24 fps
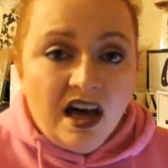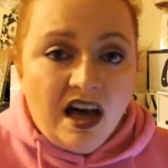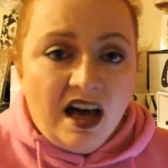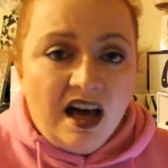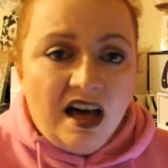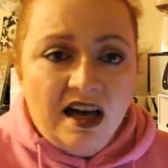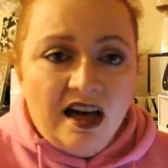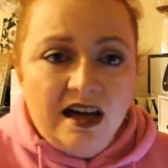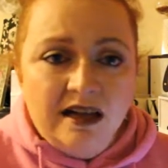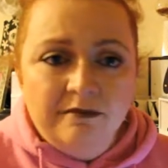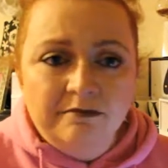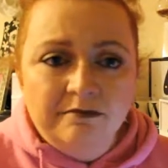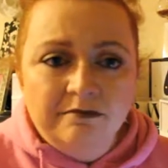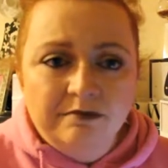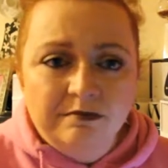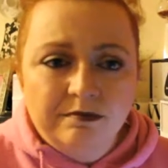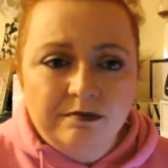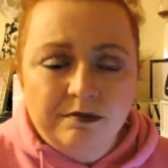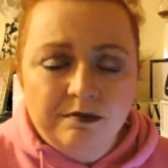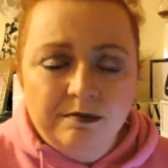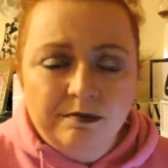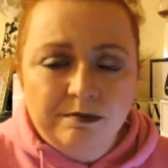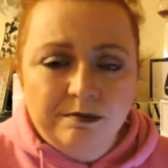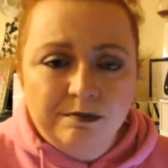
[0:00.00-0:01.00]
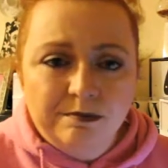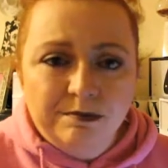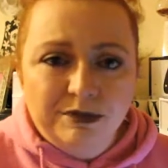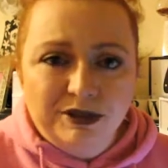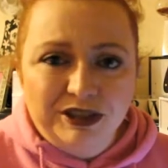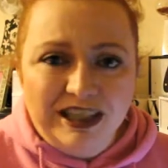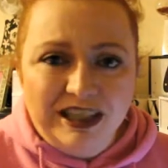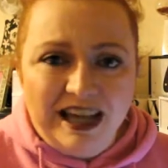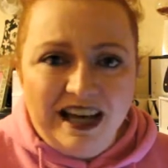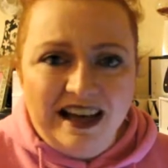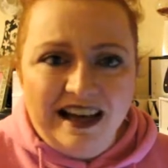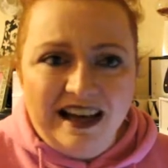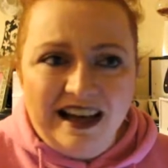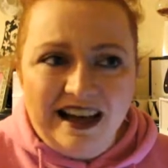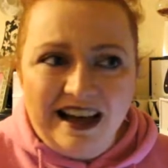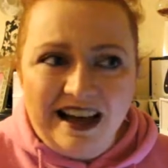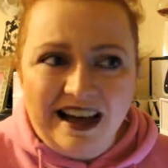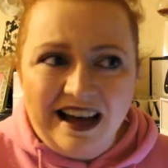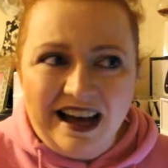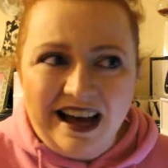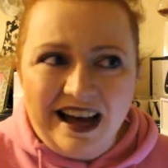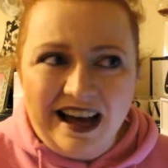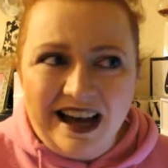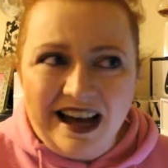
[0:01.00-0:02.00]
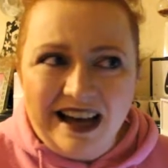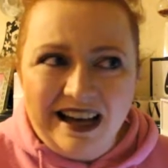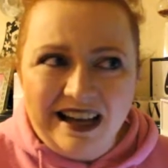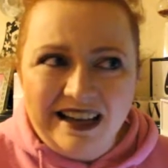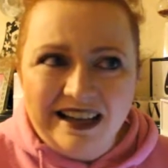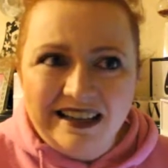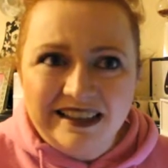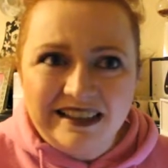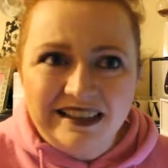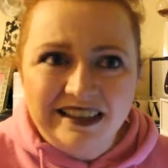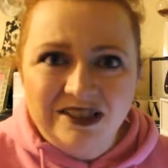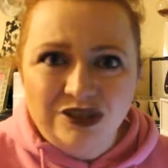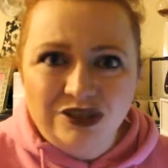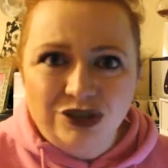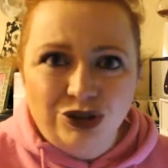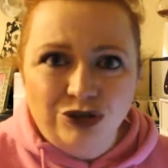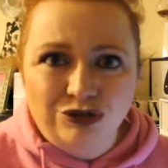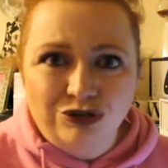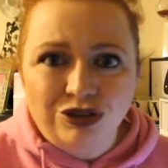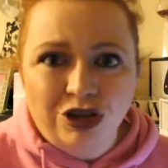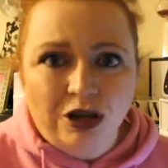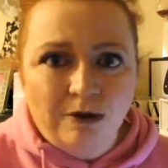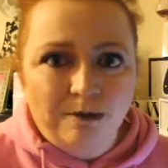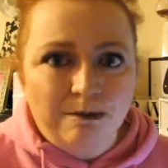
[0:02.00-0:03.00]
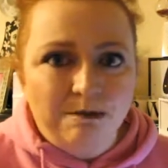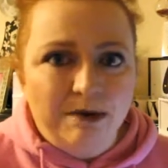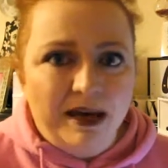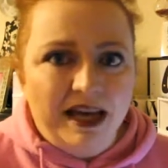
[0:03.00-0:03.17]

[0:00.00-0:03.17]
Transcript: um, but yeah I do not